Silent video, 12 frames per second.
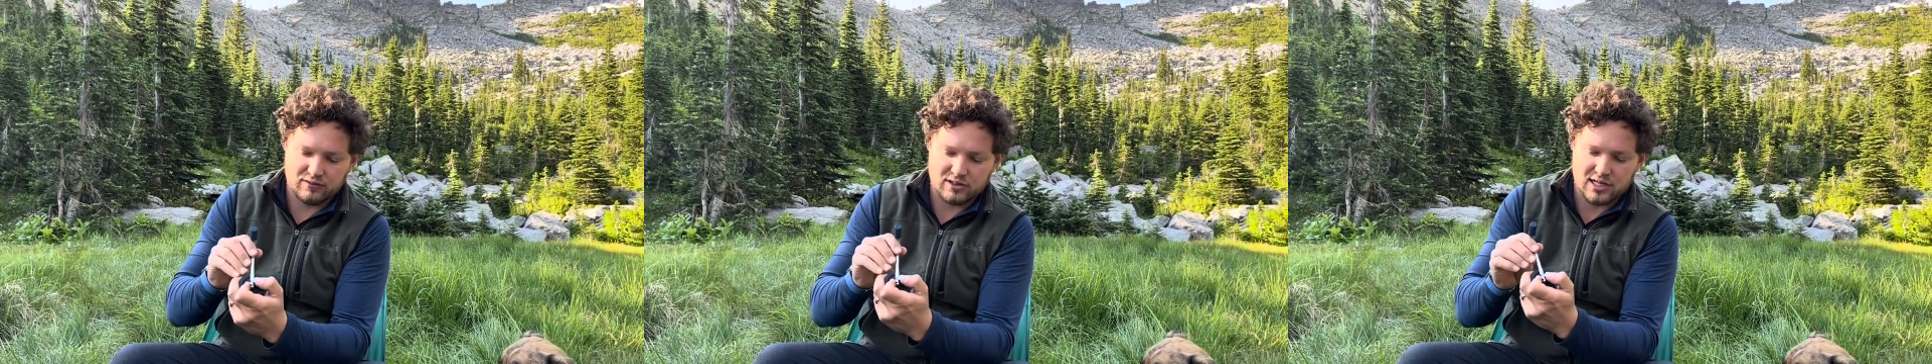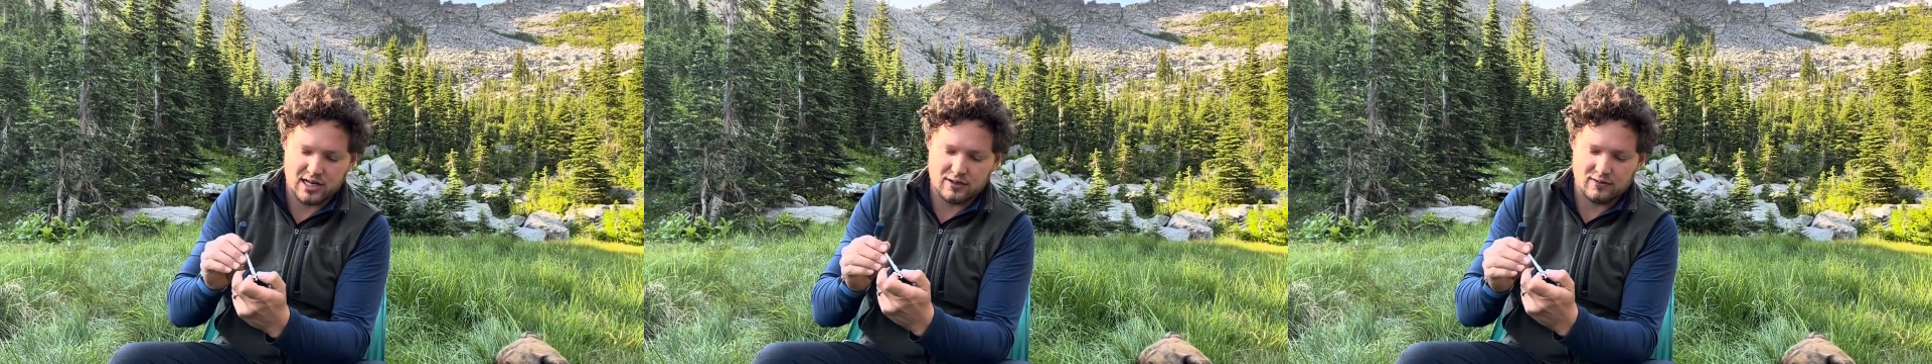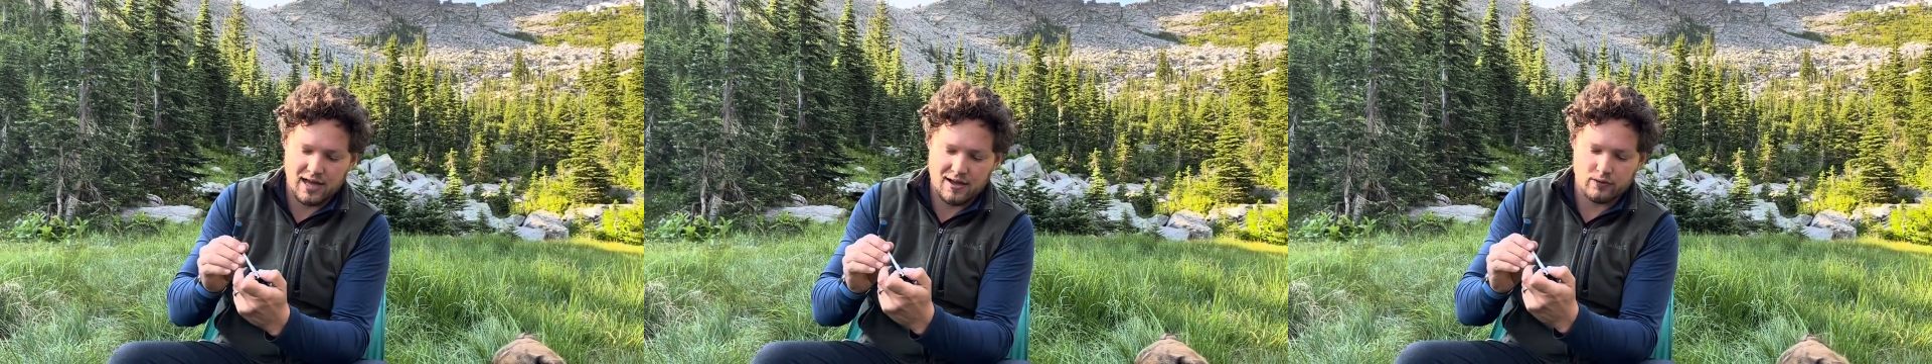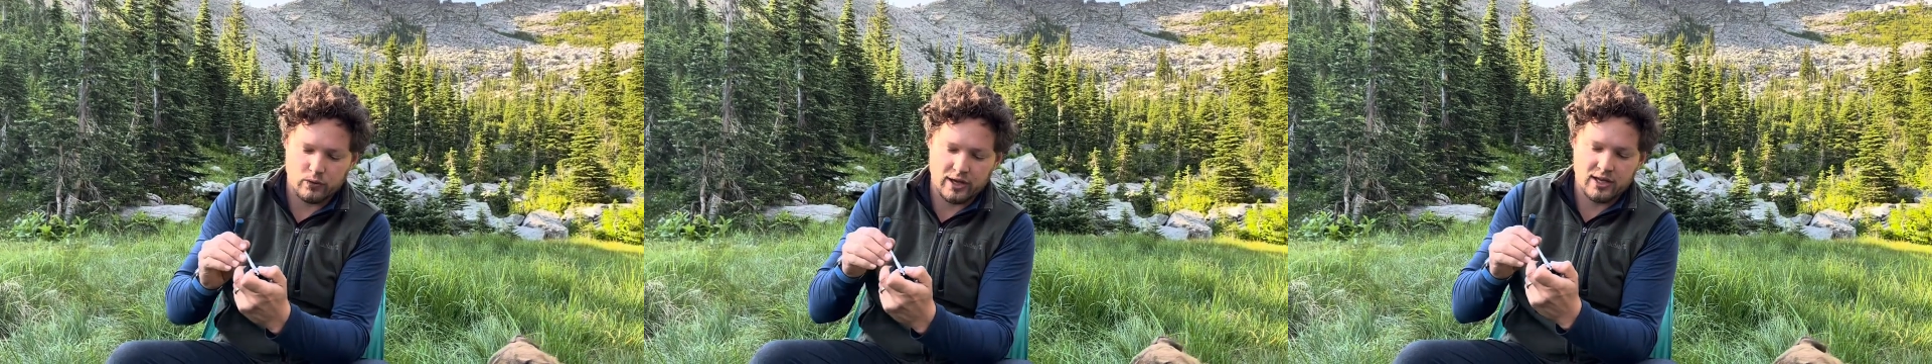If it's kind of
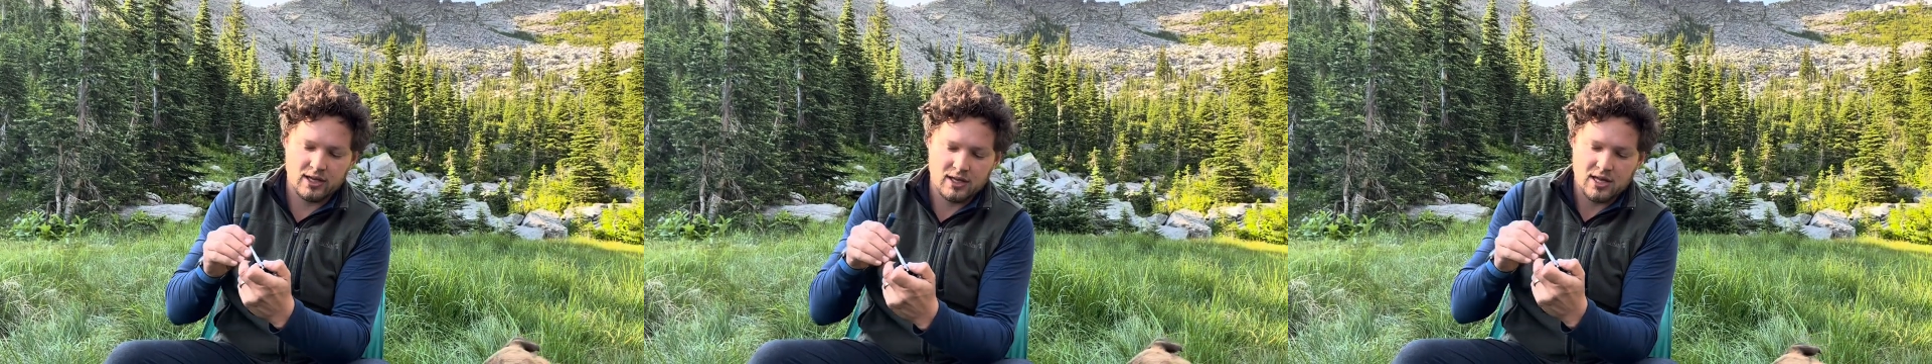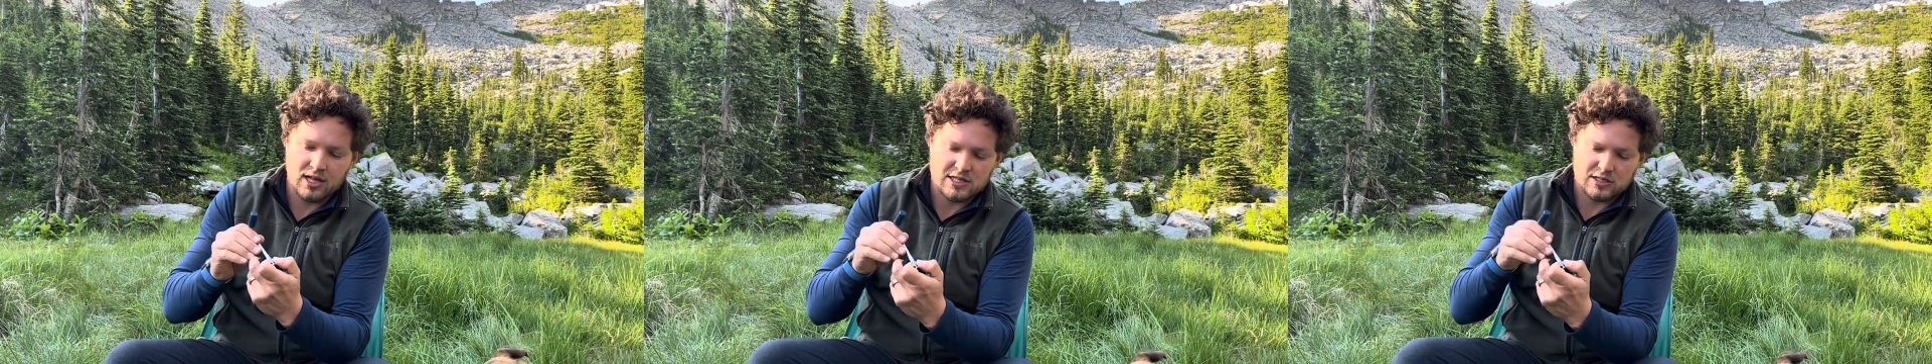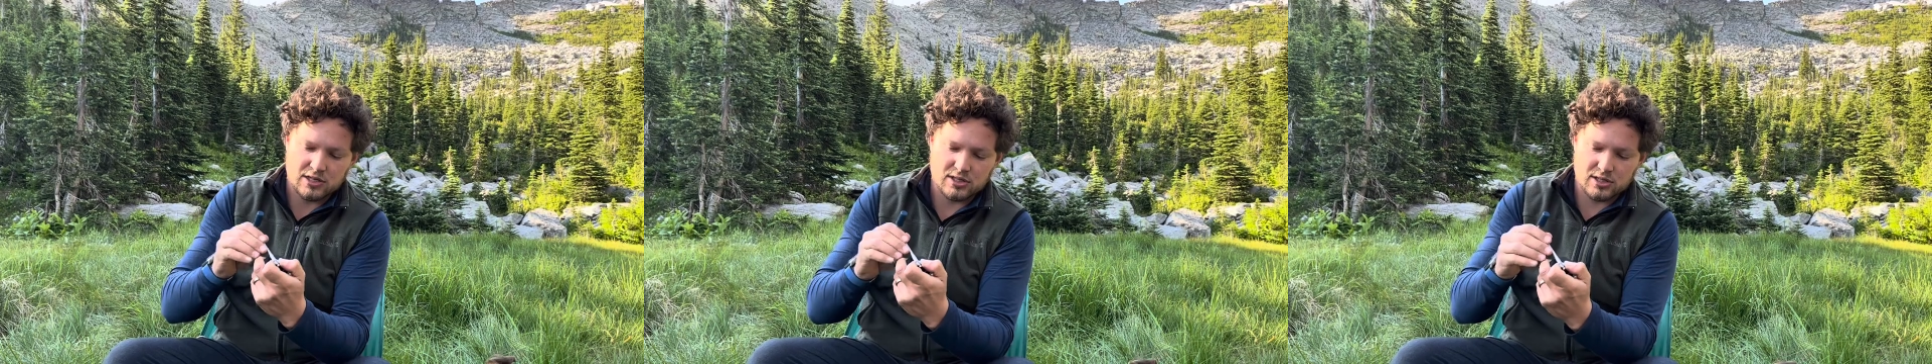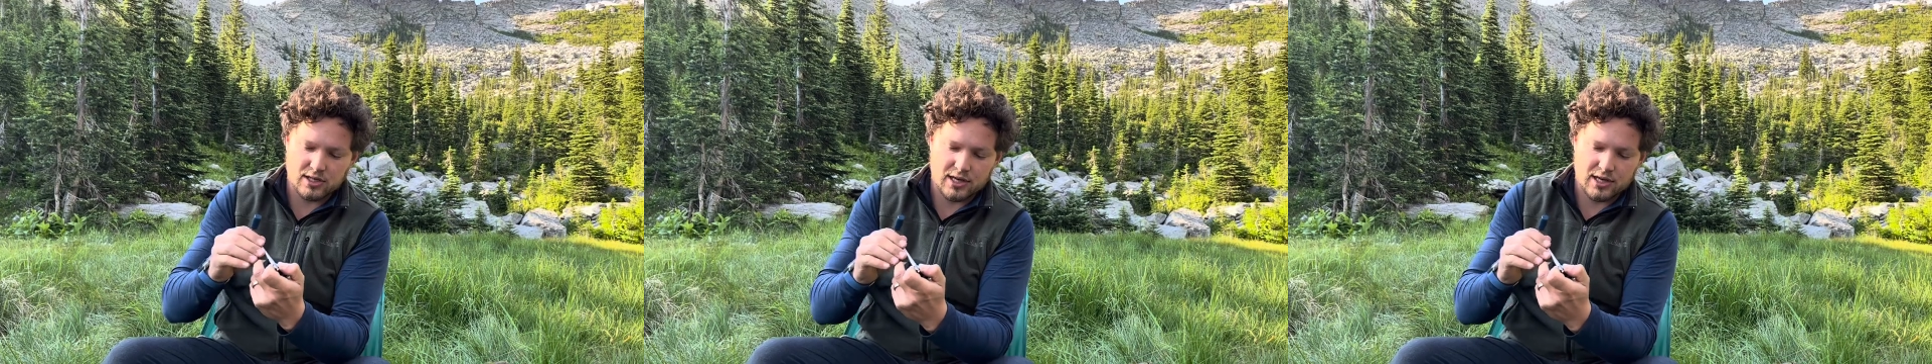halfway, it starts to